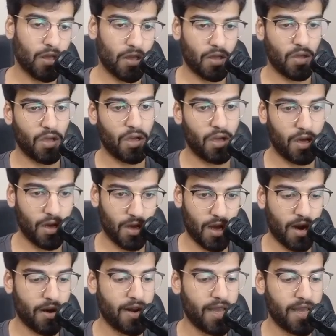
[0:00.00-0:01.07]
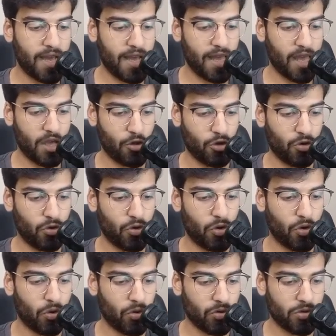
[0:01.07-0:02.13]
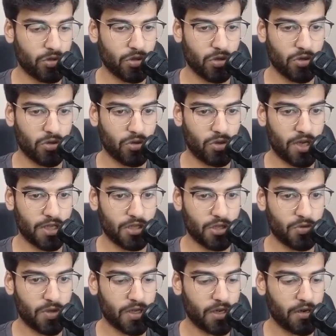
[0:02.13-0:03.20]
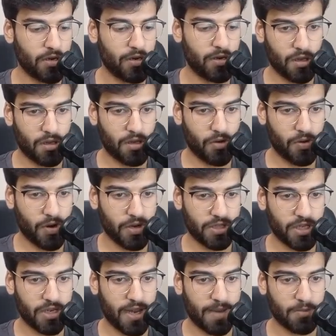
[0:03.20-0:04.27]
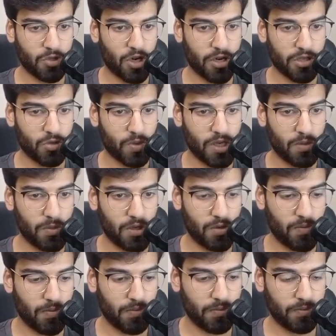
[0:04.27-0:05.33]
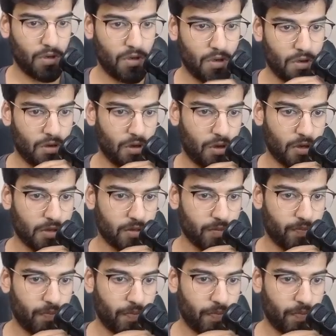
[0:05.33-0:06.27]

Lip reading: our AI agent to know. So let's just return that the requested time slot is available. Awesome.